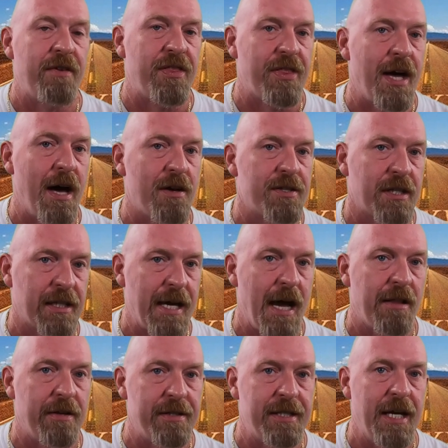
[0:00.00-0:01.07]
a thousand
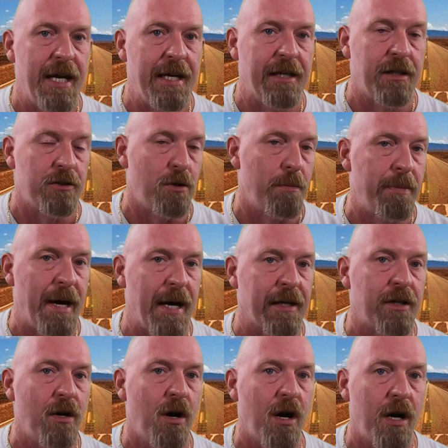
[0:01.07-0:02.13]
gallon tank in your
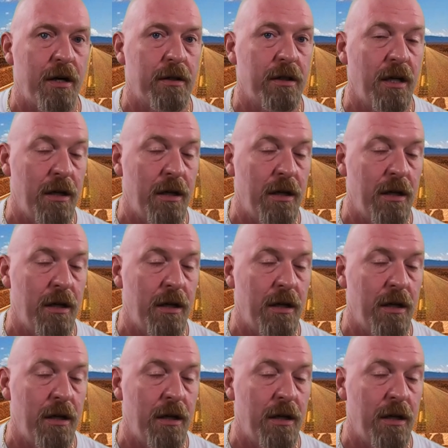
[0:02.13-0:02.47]
backyard.